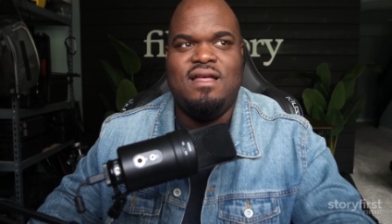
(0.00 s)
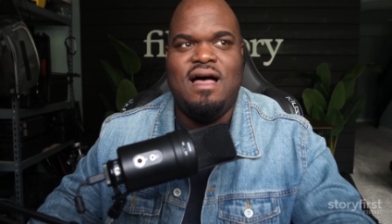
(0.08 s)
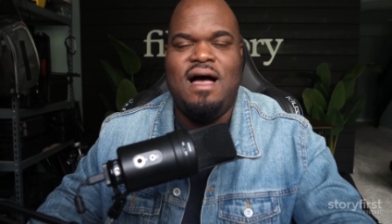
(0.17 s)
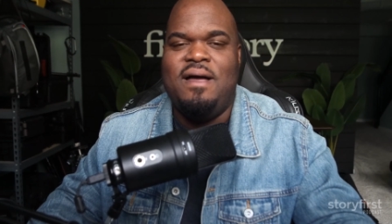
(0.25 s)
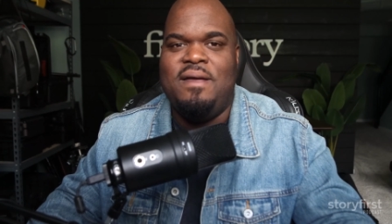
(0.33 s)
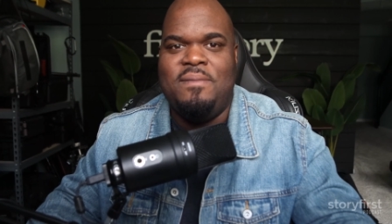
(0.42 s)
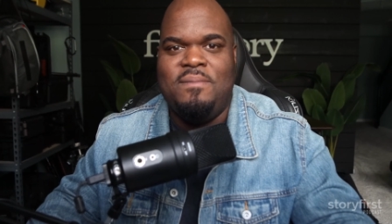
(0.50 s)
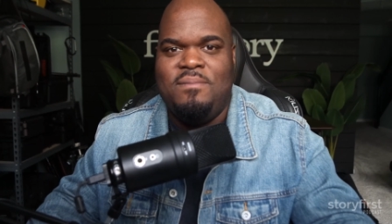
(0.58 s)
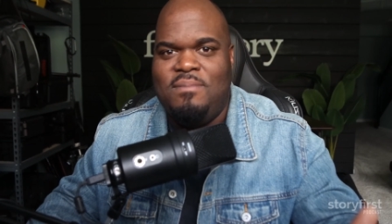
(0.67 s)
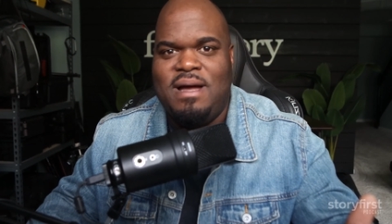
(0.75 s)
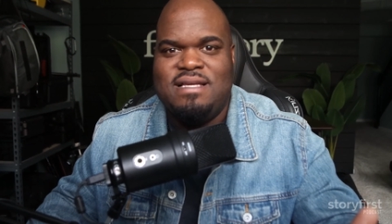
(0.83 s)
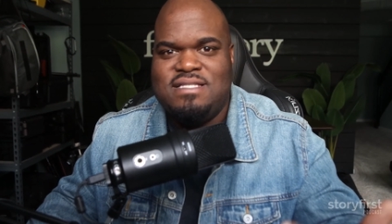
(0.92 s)
am
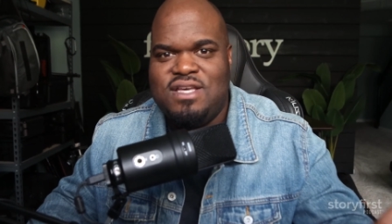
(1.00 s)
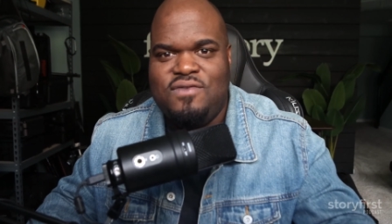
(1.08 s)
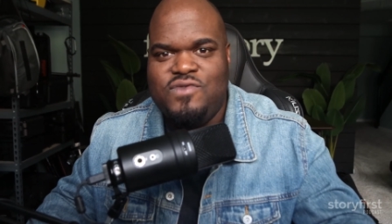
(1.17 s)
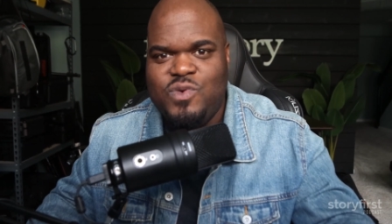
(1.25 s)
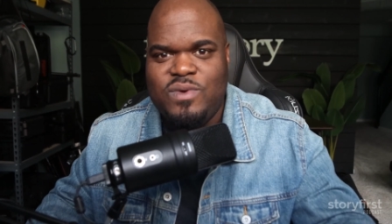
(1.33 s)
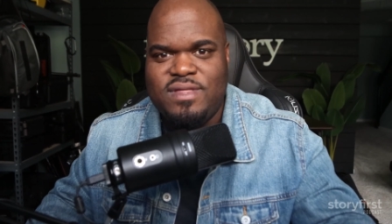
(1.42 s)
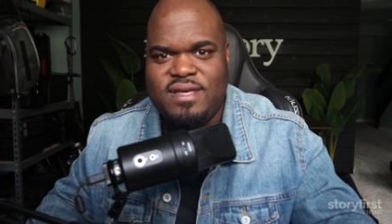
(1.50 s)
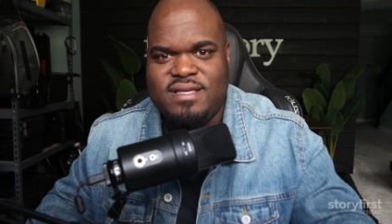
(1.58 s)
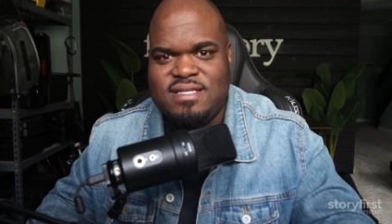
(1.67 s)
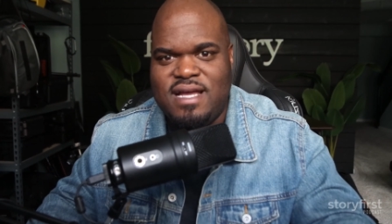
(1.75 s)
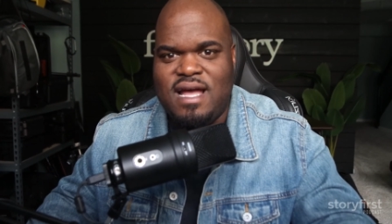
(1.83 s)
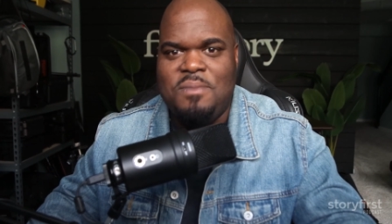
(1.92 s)
myself doing
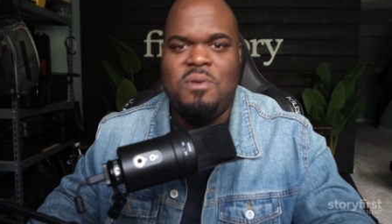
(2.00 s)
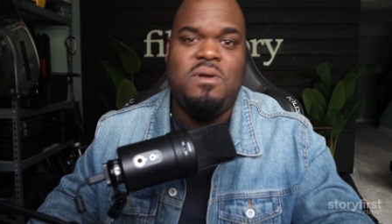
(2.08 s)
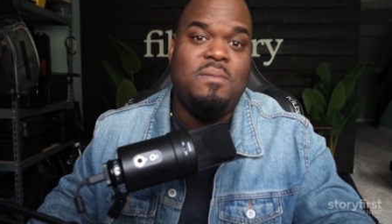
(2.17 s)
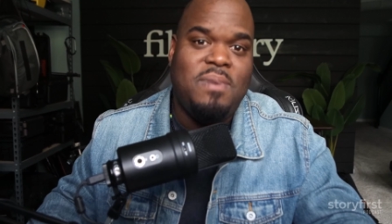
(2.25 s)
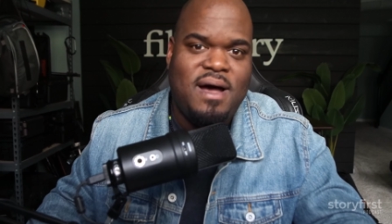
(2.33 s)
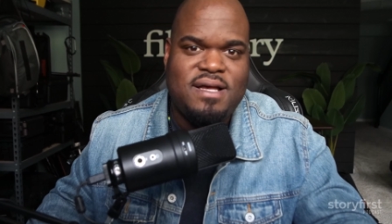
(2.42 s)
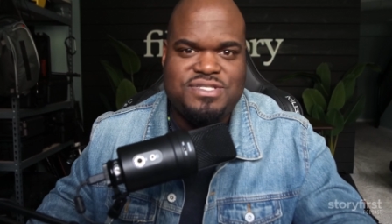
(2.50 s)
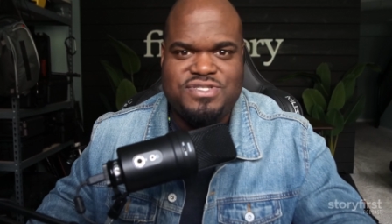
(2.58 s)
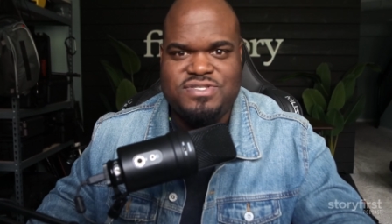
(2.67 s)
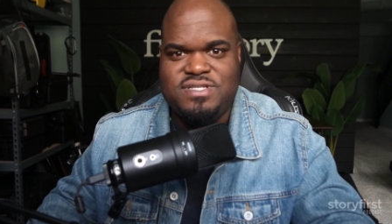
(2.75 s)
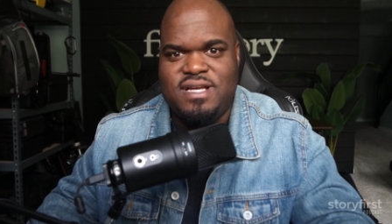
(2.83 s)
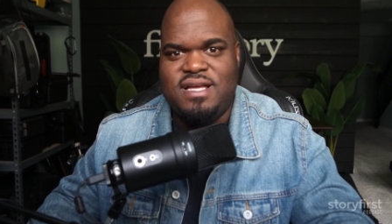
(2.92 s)
this. Like I'm an
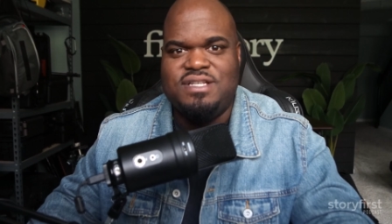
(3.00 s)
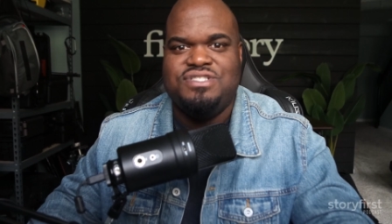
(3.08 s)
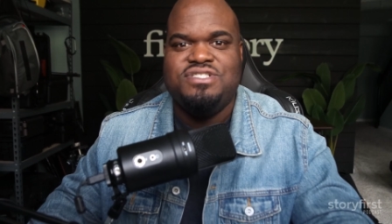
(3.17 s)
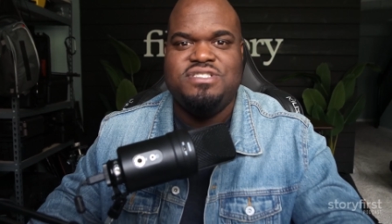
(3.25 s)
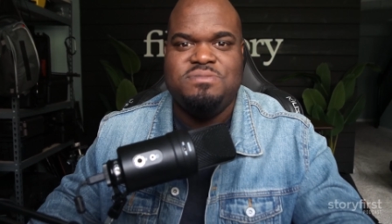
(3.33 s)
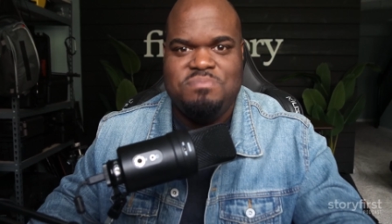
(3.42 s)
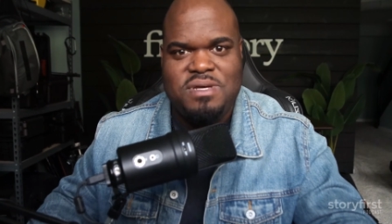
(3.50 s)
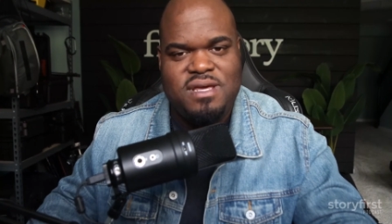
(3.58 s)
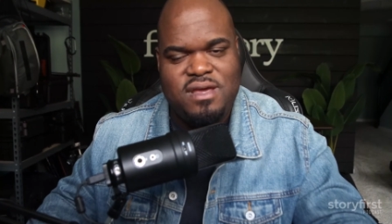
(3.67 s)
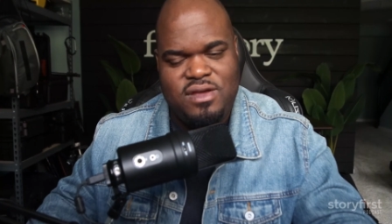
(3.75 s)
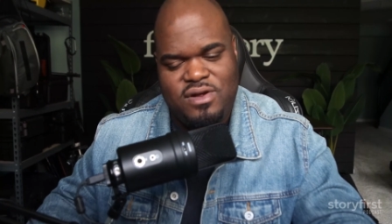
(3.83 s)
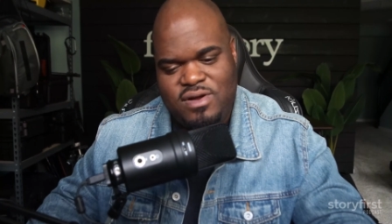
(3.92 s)
imposter. Like I shouldn't be
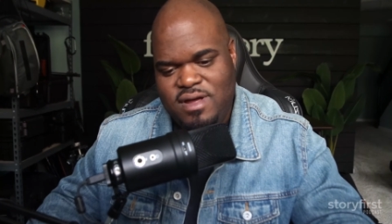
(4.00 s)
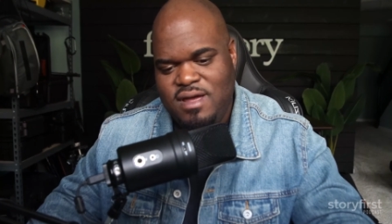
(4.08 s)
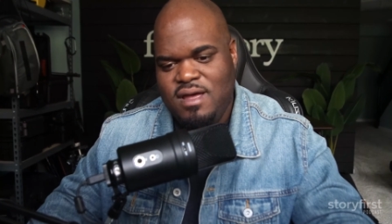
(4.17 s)
here.